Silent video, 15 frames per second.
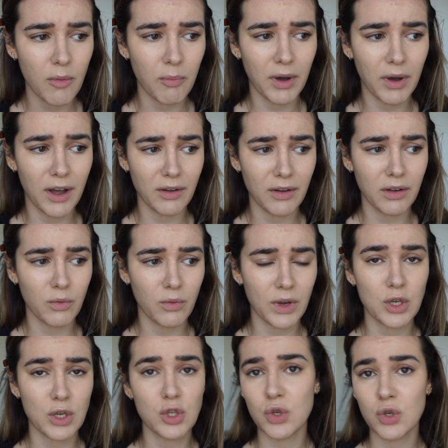but
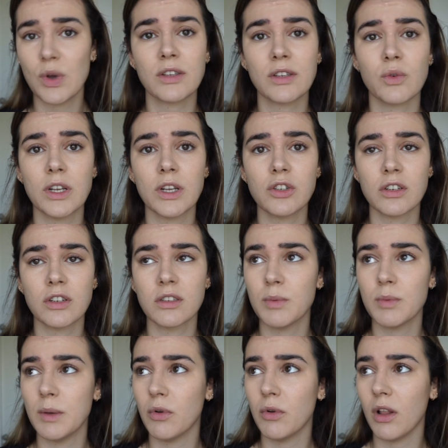when you do ask questions
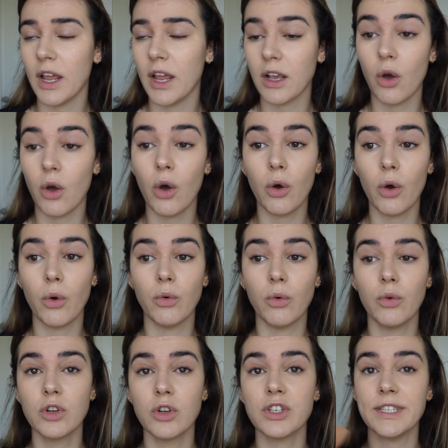people are like oh
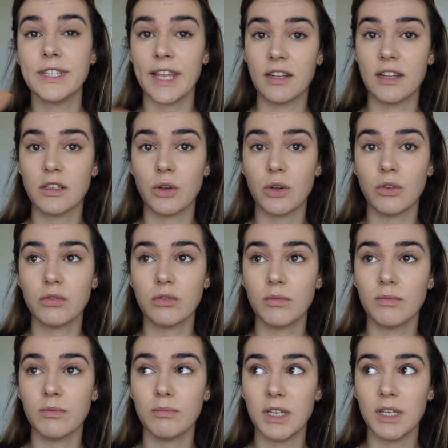she's cancelled
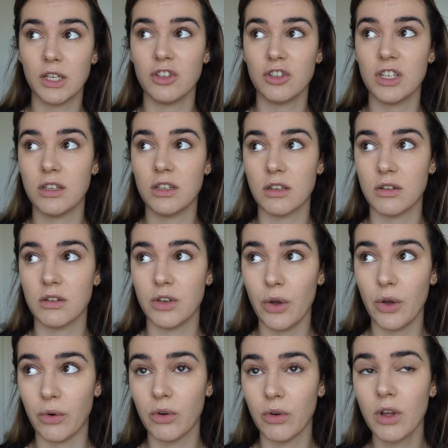because she doesn't
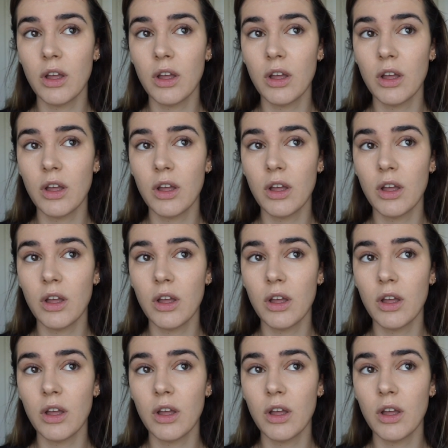know